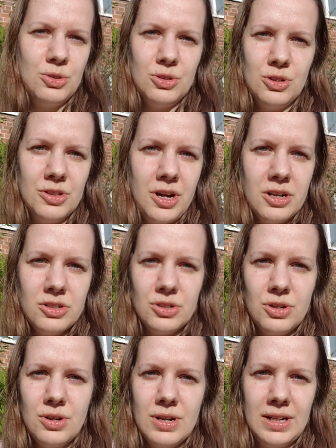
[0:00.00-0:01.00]
the
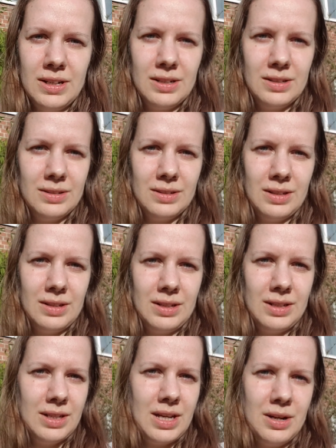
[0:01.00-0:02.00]
doctor and
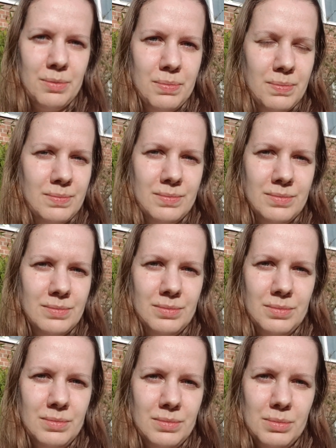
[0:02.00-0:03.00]
get a
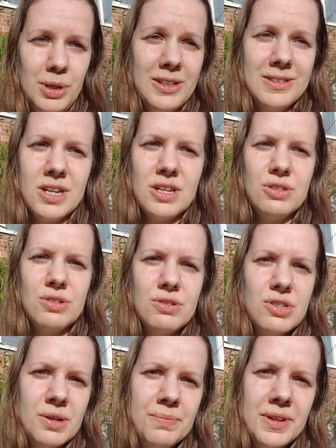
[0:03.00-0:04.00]
blood test or
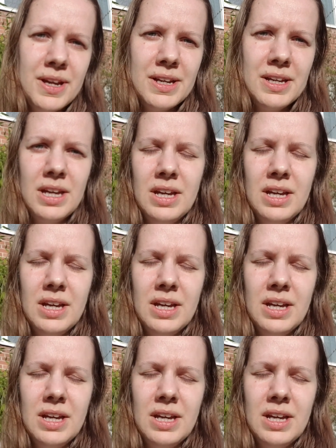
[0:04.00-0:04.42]
something,